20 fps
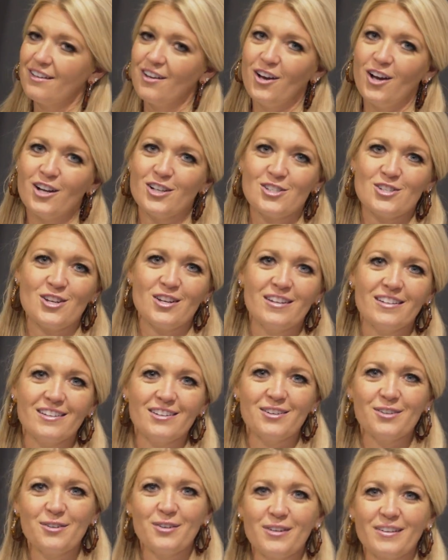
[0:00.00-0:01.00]
auction
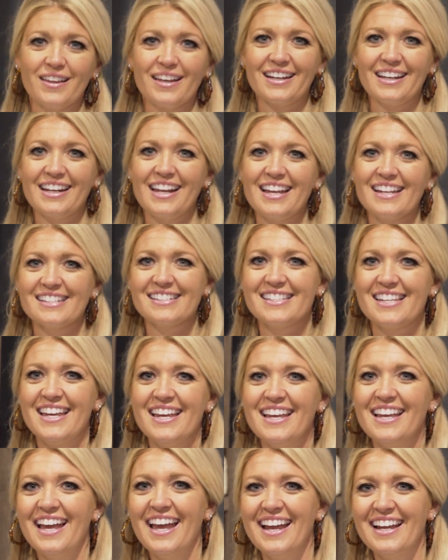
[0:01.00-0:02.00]
or like an
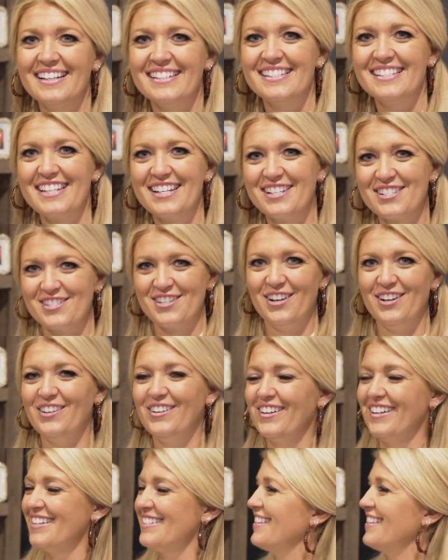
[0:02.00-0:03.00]
antique show or